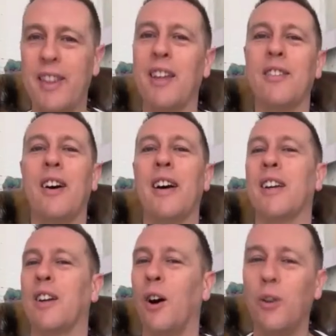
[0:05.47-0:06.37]
Things
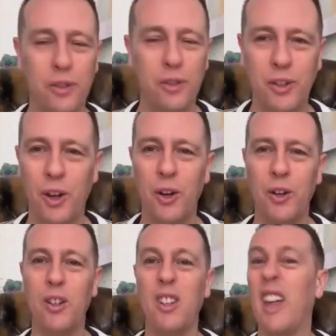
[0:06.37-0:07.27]
like
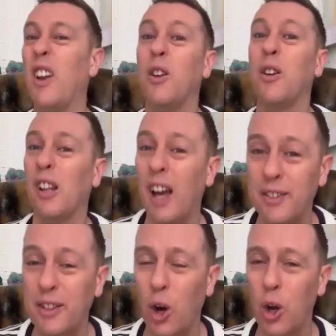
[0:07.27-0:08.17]
goldstone, that
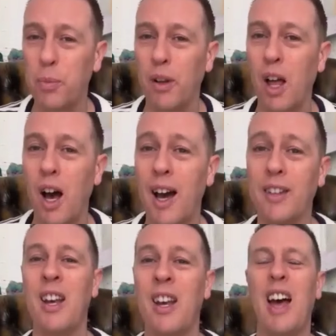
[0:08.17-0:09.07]
glassy
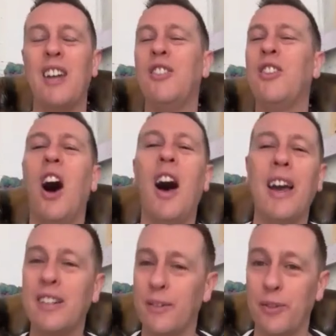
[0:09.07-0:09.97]
opalite, and
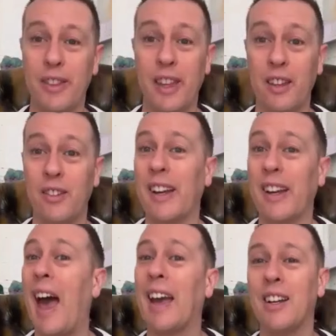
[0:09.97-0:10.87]
dyeing different things
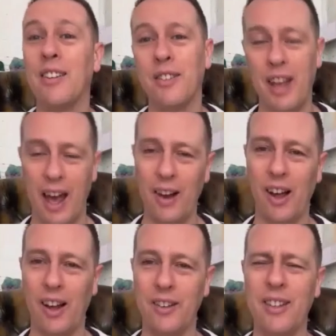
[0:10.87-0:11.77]
like agates and
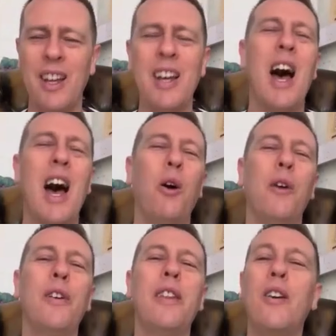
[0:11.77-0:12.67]
halites.
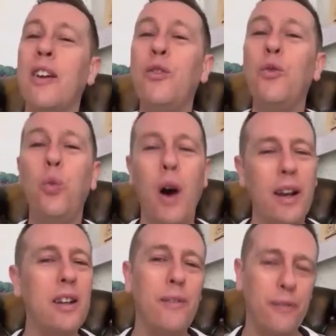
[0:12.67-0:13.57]
However, there is
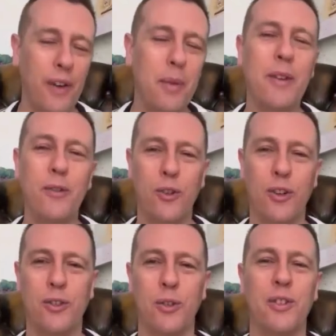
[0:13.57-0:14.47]
one family of
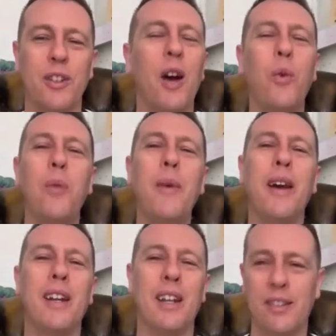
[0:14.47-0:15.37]
crystals that I will
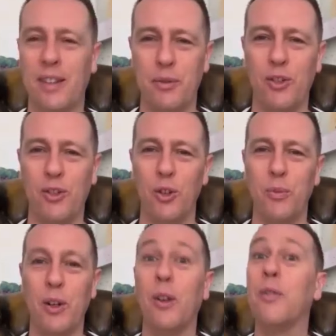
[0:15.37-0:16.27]
make an exception
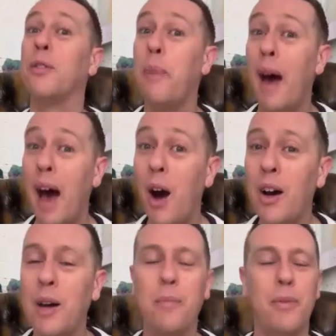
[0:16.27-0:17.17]
to because the
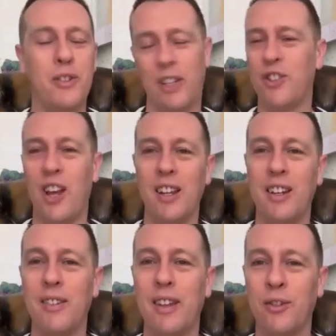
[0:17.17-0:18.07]
power and
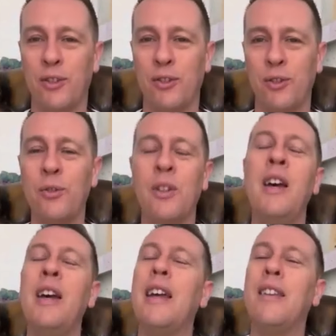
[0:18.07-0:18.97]
potentiality of these crystals
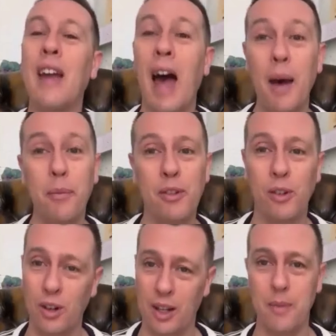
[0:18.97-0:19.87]
is
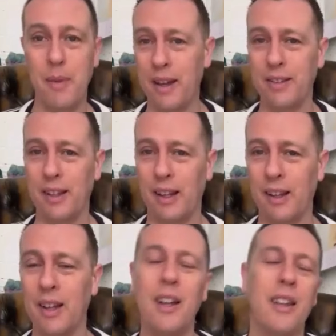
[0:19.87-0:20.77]
absolutely amazing.
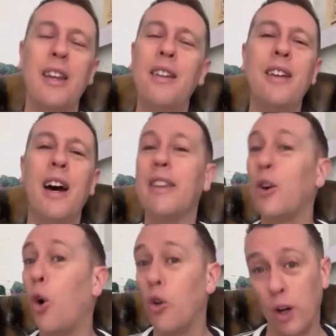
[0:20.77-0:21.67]
These are
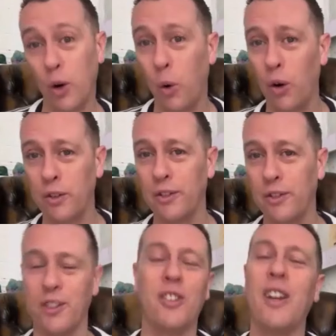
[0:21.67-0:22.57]
the Aura
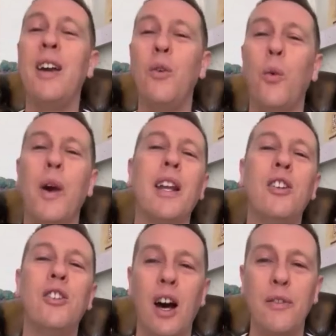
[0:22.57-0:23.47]
Quartzes, and today we're
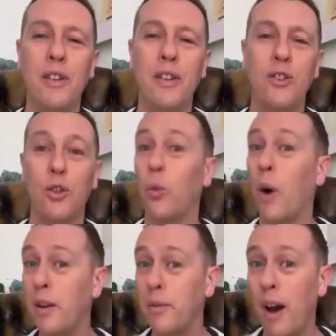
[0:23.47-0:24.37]
going to dive into
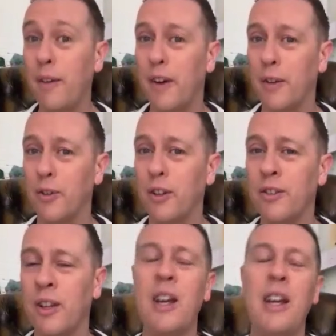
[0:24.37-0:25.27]
one of my
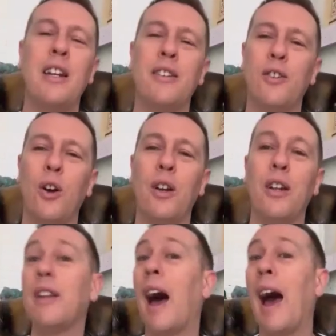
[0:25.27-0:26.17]
favorites. It's known
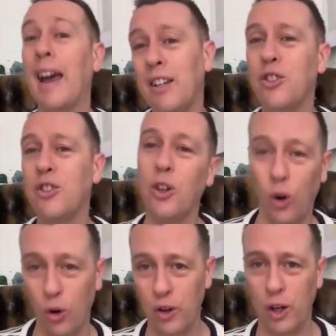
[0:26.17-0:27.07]
as Angel
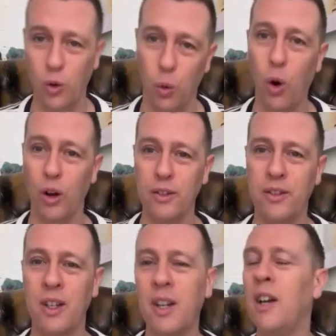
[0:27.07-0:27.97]
Aura
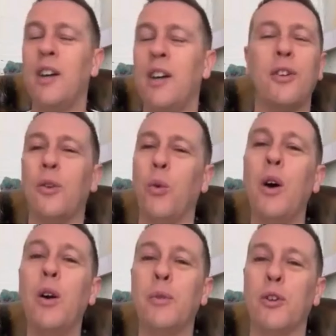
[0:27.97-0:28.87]
Quartz. So
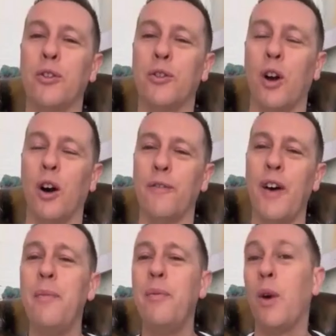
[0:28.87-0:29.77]
welcome to Crystal
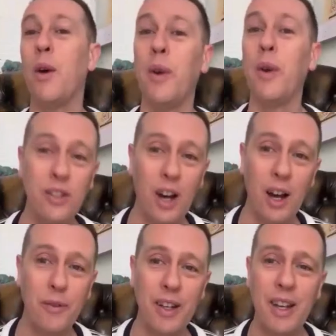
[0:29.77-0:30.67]
Confab, where we
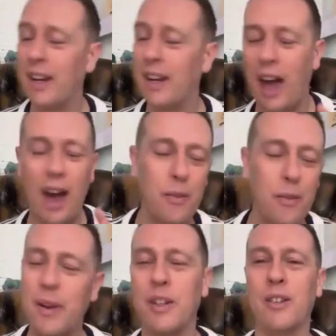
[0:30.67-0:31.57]
dive in and have a
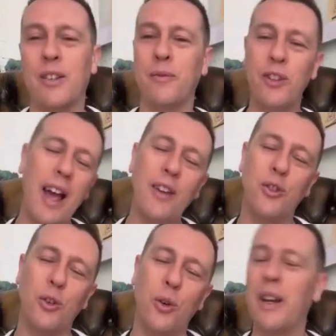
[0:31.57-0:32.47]
bit of a
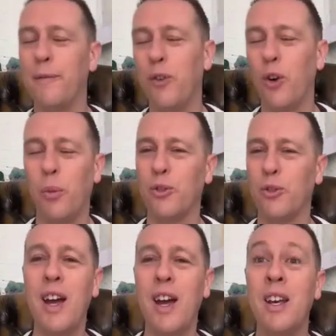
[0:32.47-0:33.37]
casual, informal
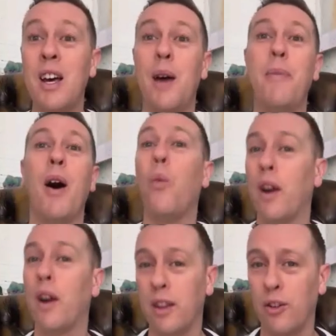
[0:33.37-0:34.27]
chat about
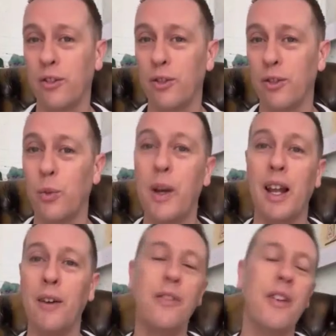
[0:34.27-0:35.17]
one of the crystals we
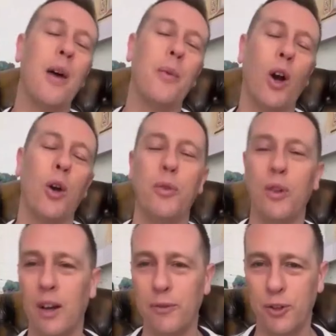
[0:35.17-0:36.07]
love and we hope
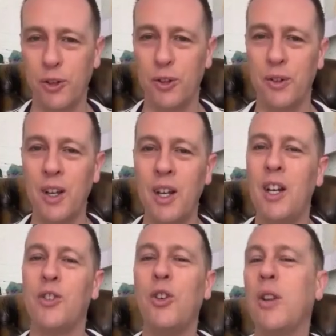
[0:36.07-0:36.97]
you love too.
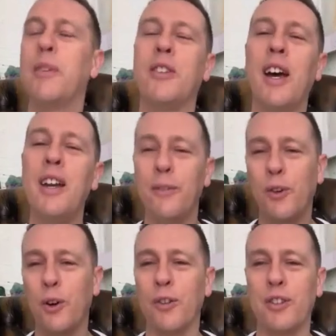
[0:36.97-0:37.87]
Joining me today, of
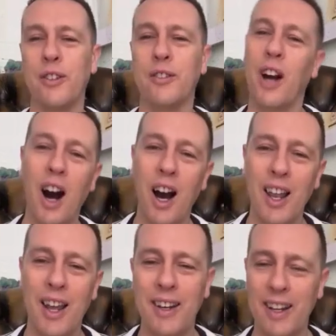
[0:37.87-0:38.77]
course, is
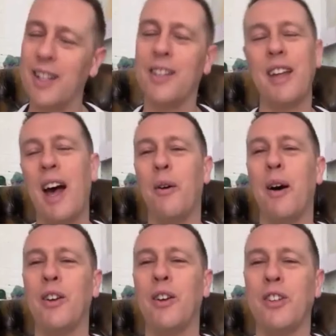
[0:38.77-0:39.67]
Kyle and Nicholas. How
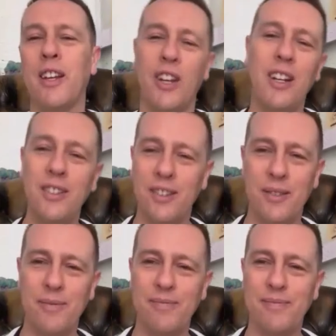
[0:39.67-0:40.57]
are you today, gents?